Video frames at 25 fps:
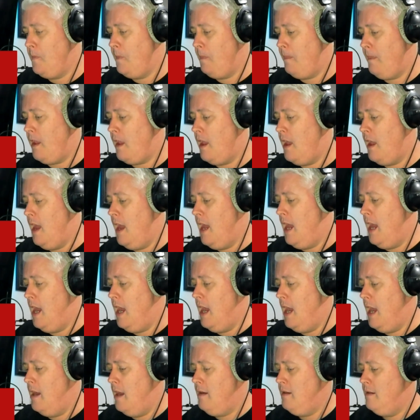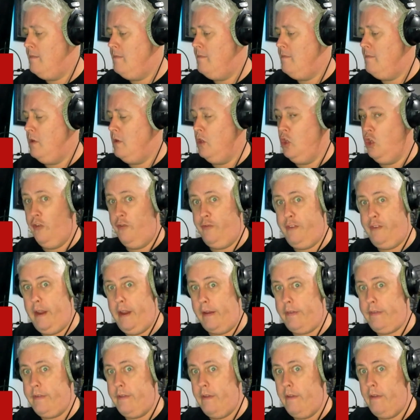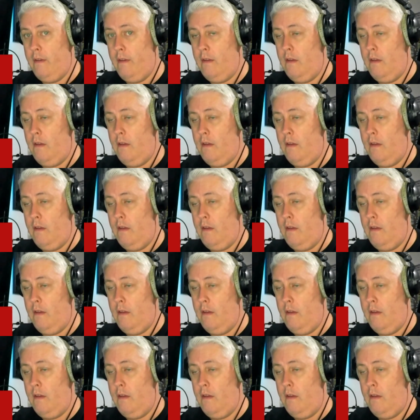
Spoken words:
Loved it.